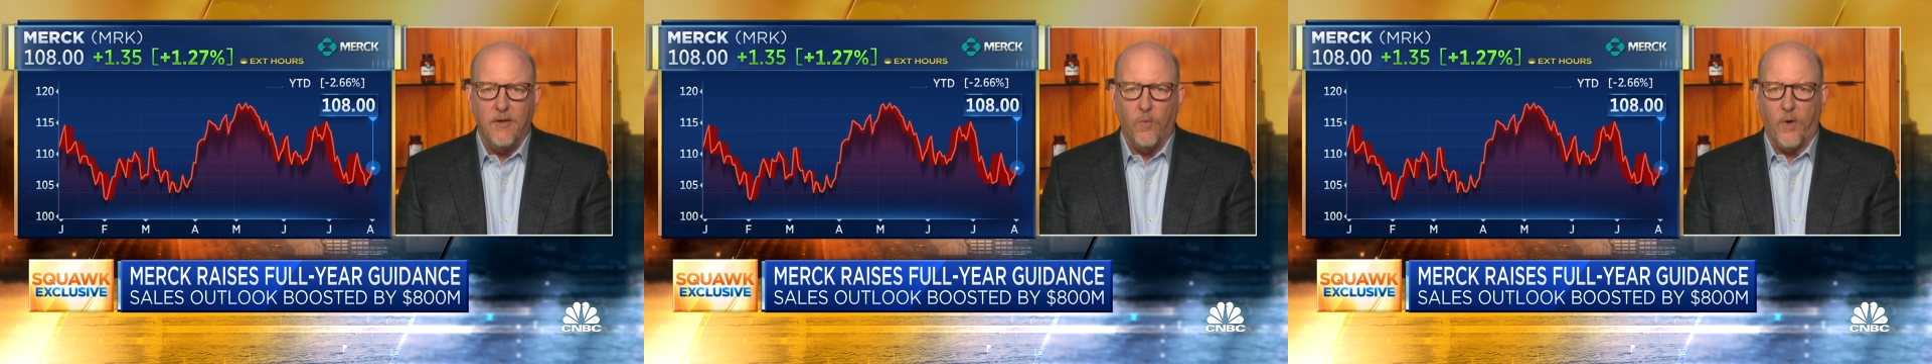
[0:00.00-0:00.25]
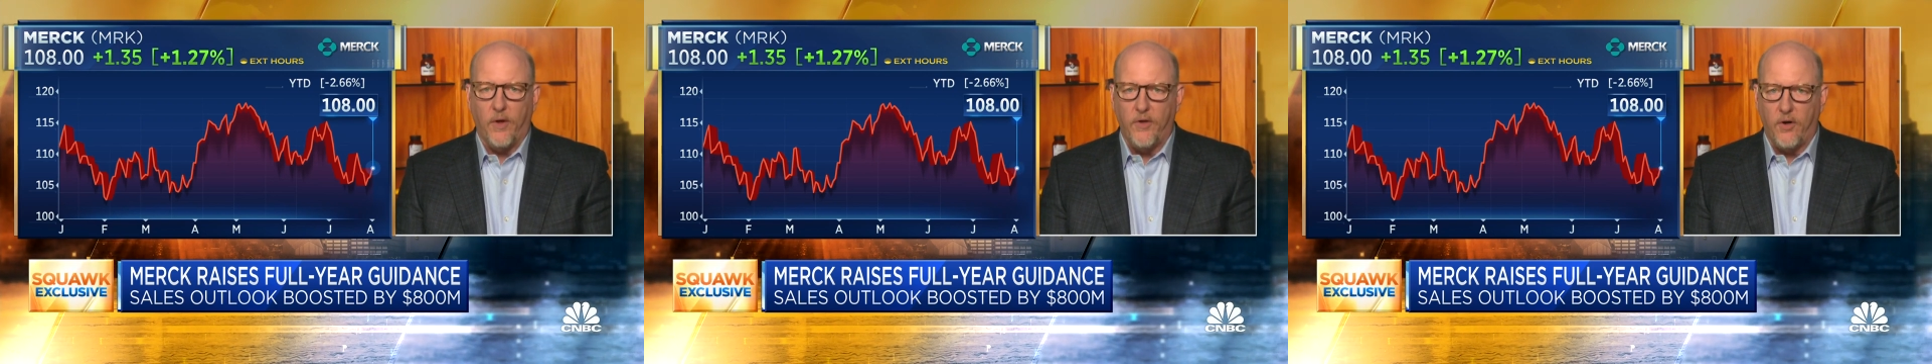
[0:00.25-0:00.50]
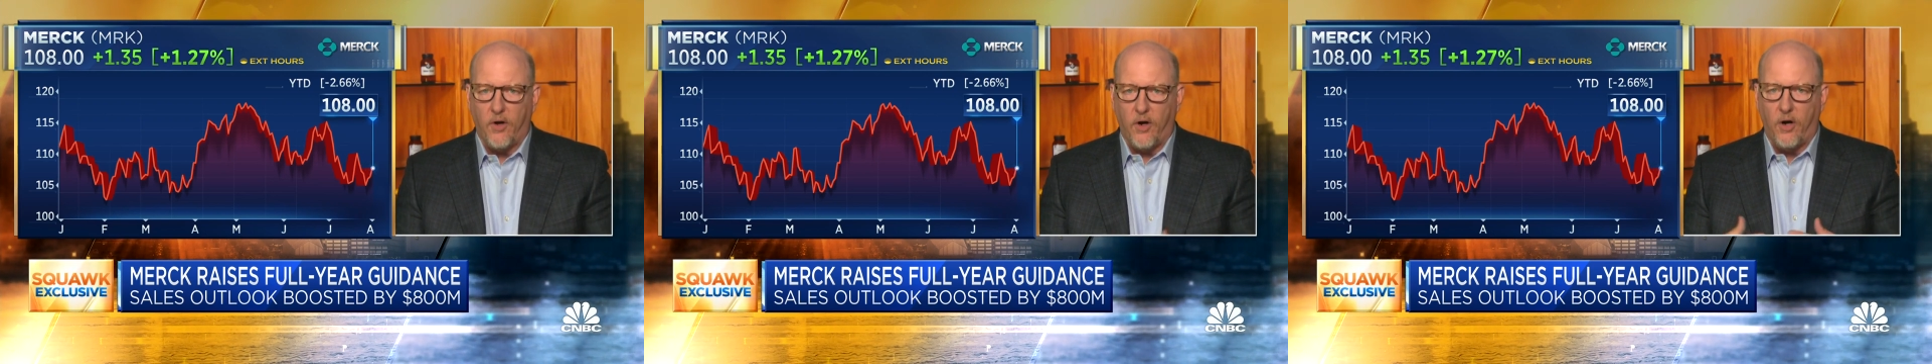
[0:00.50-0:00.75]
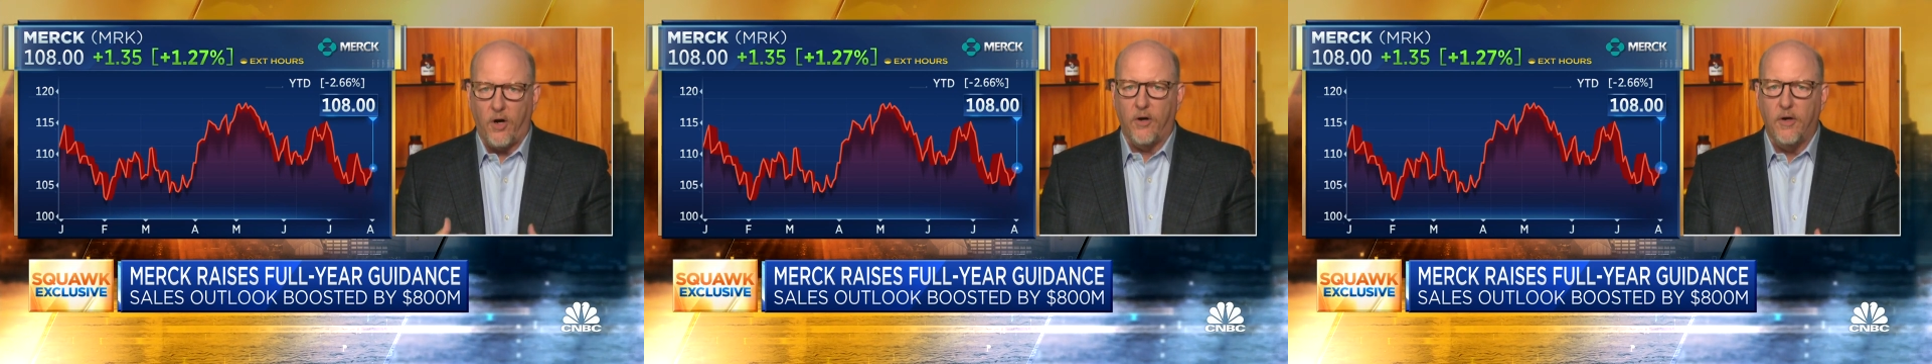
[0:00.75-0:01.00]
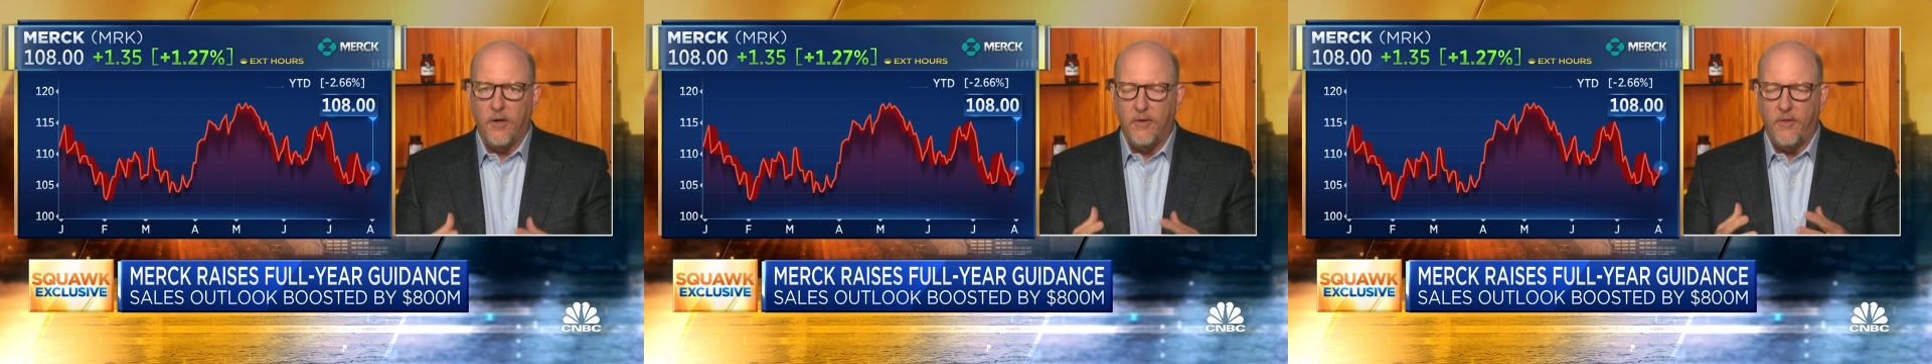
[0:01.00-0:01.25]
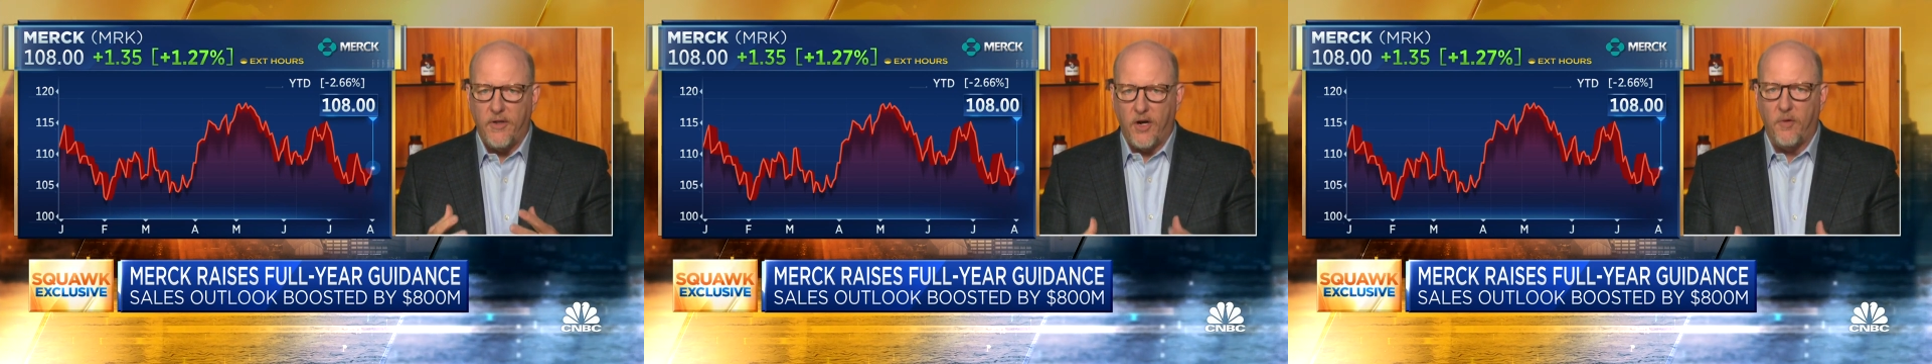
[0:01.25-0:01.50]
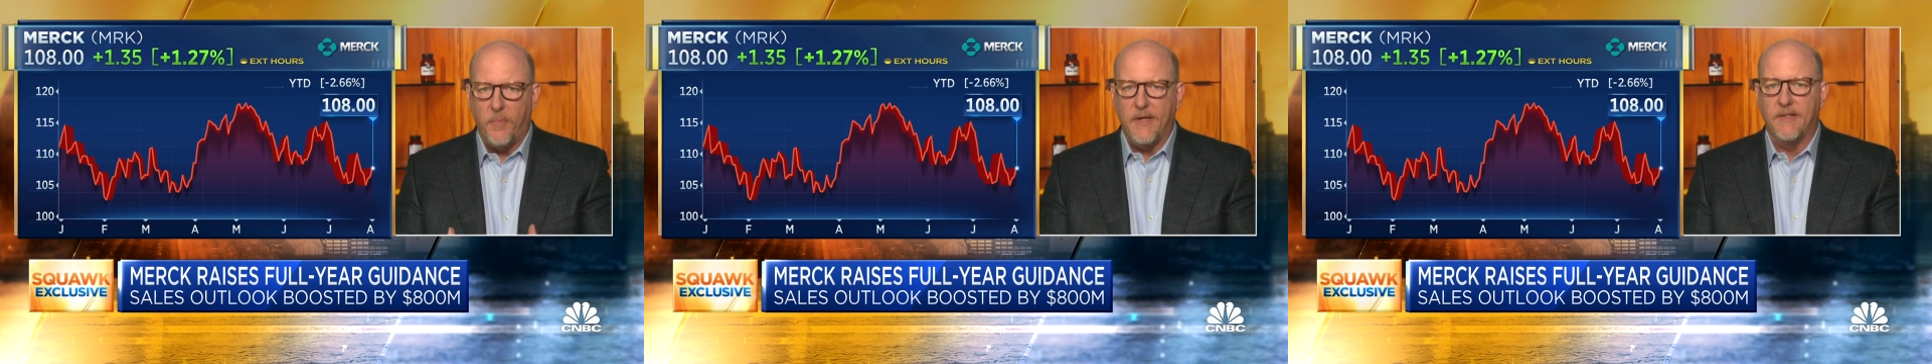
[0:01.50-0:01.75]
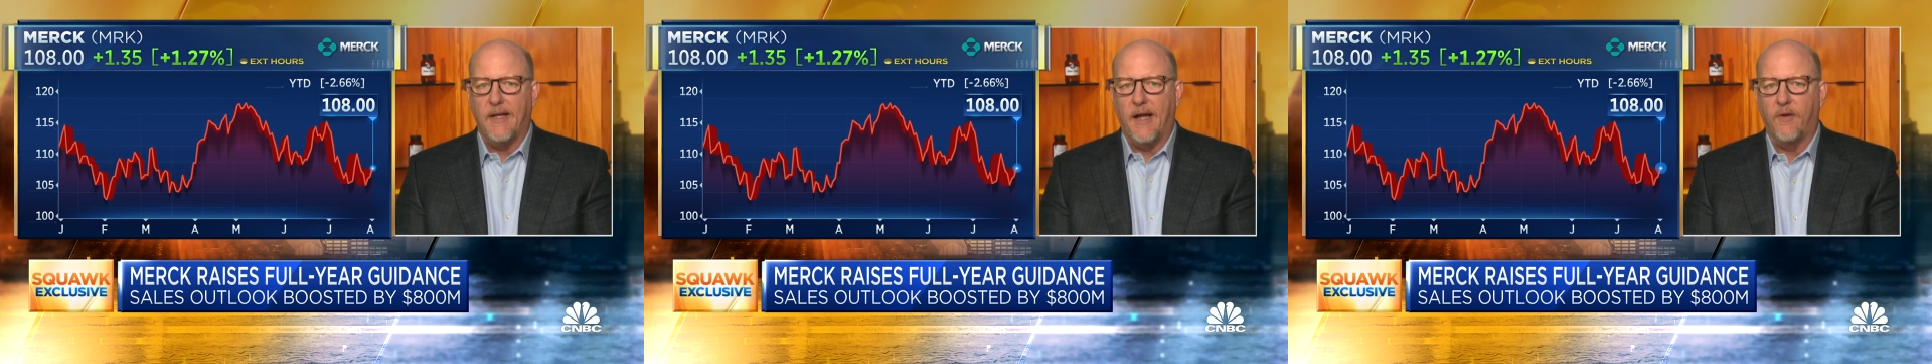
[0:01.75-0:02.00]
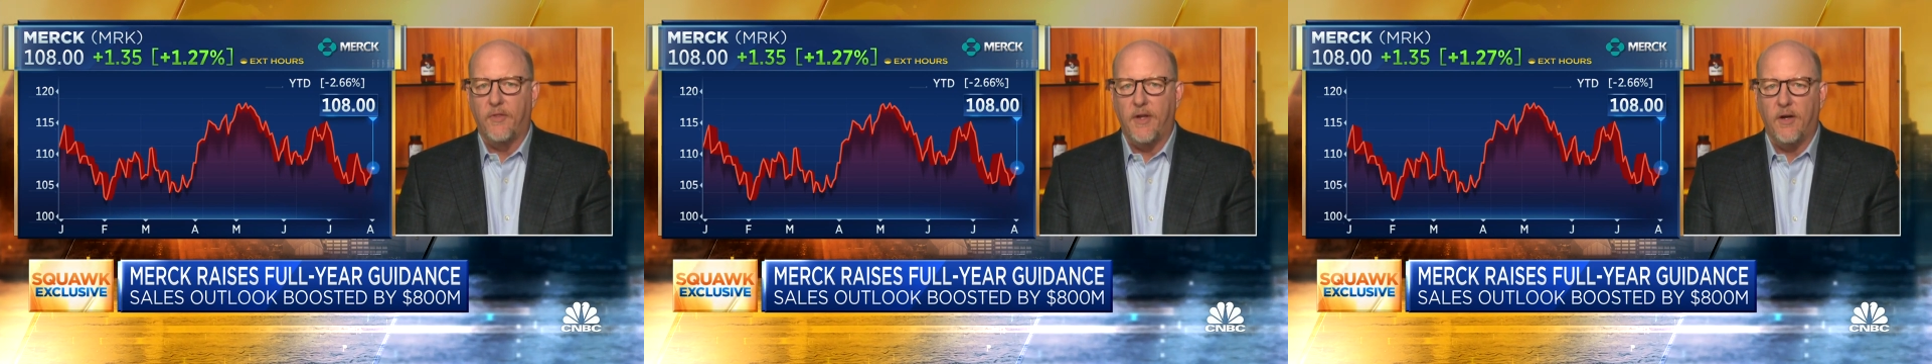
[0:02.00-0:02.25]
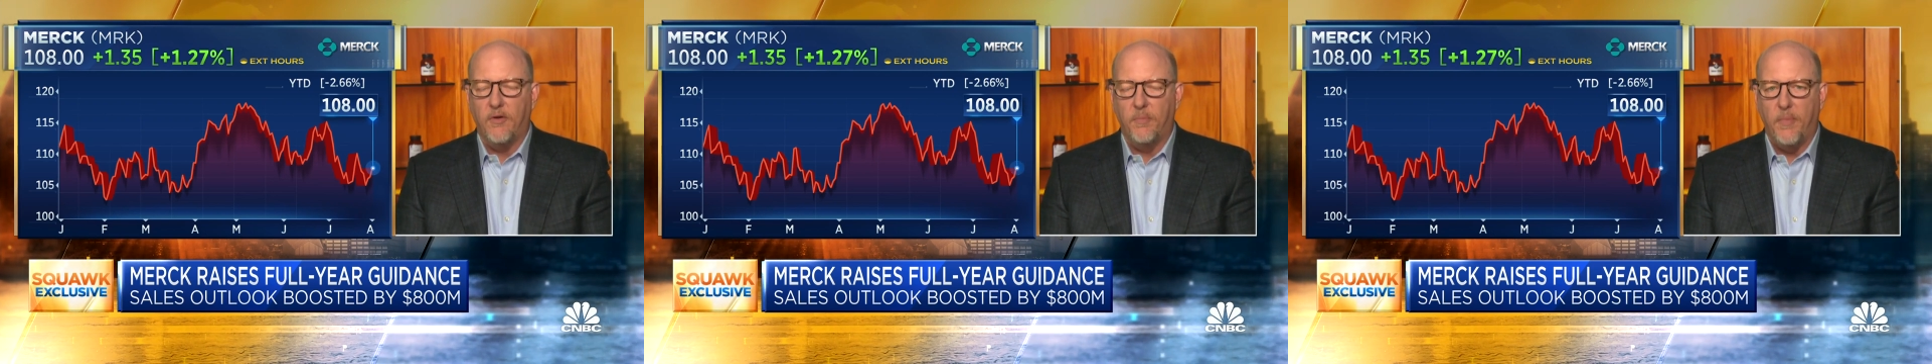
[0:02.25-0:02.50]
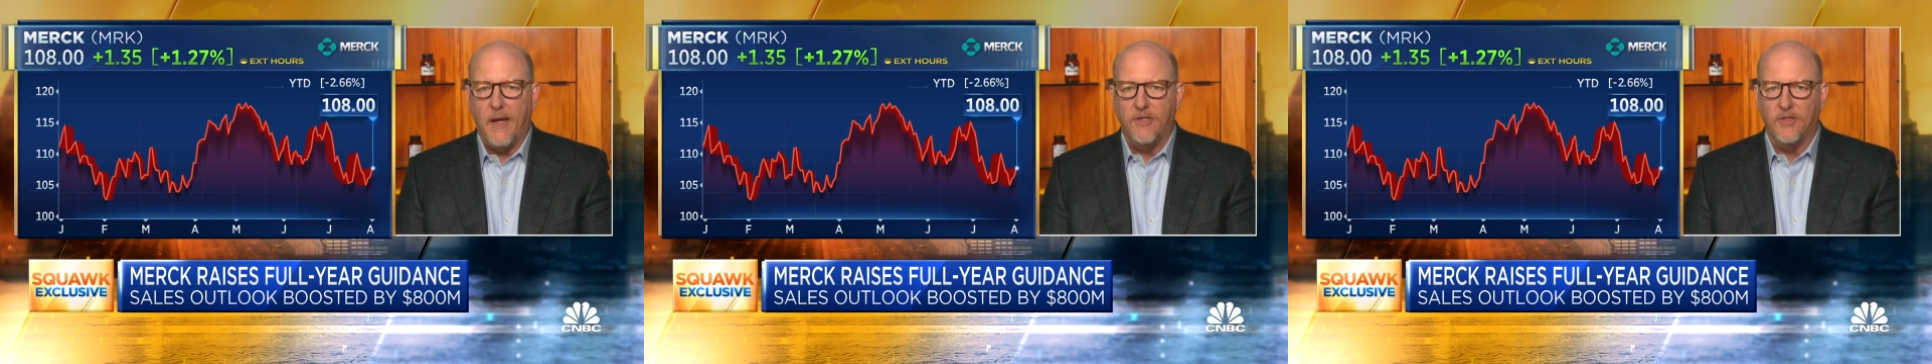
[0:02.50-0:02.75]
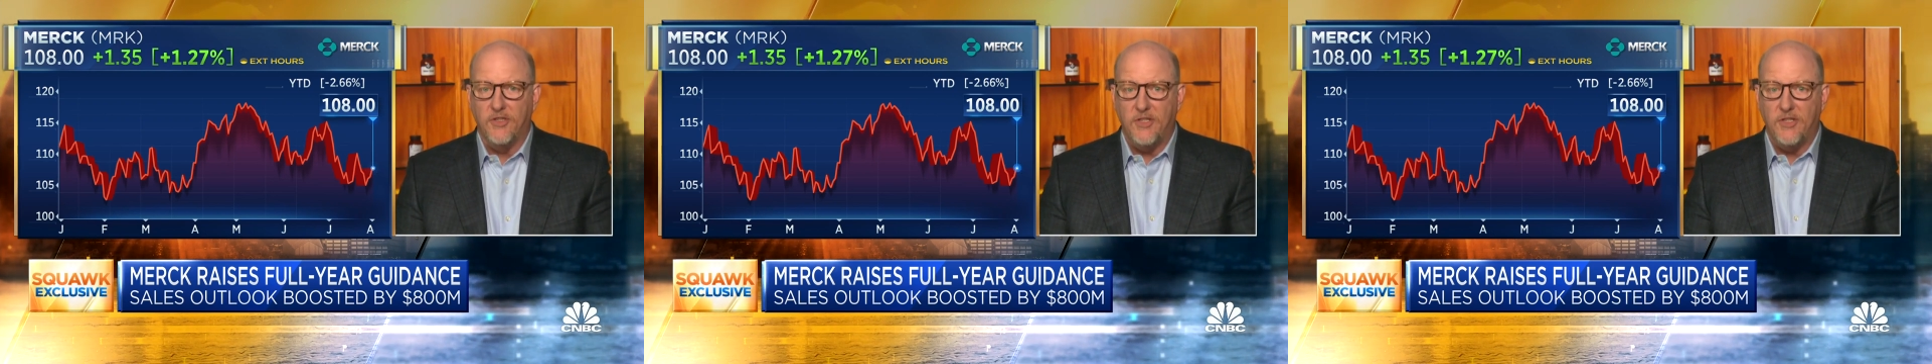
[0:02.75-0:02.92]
While there are therapies out there, patients